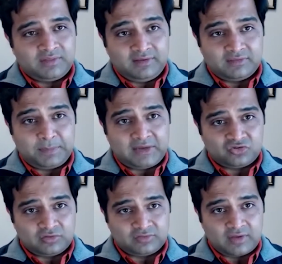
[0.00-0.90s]
These
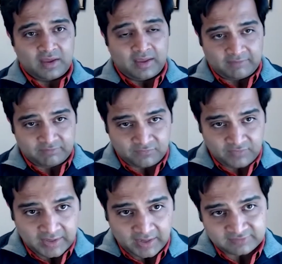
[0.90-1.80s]
patients have a
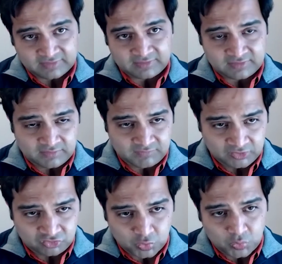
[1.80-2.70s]
very high sensitivity
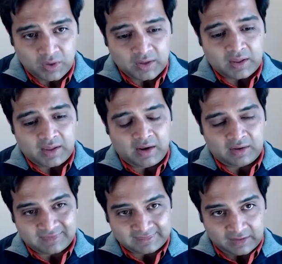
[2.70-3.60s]
to
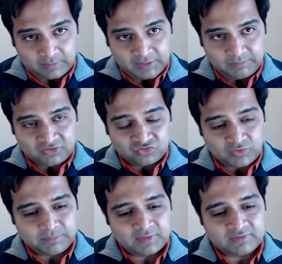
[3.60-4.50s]
cytarabine-based
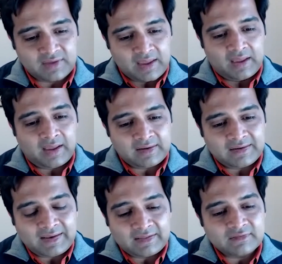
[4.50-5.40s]
treatments, and
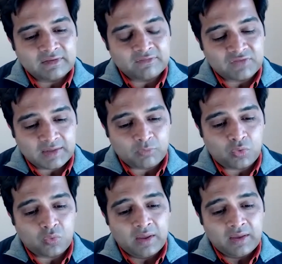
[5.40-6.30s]
intensive
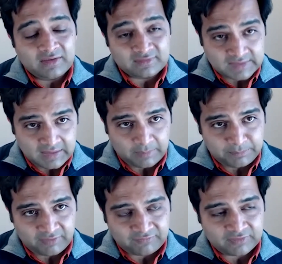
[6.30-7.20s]
chemo is still our
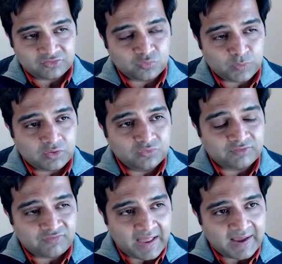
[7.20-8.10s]
preference. We use a
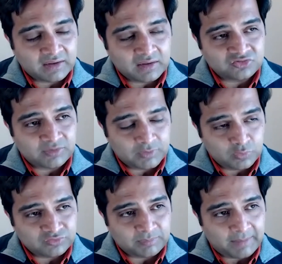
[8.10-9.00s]
flag
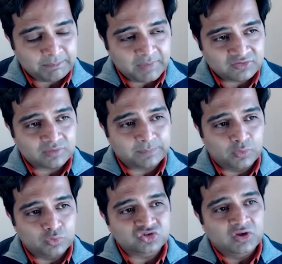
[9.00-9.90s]
gemtuzumab-based
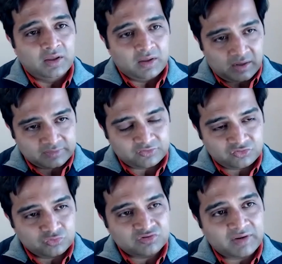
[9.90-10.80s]
approach. Others
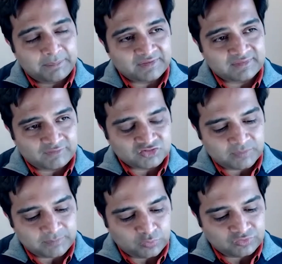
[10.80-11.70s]
use 3+7
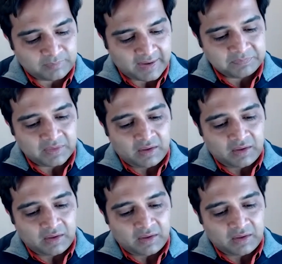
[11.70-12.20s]
gemtuzumab.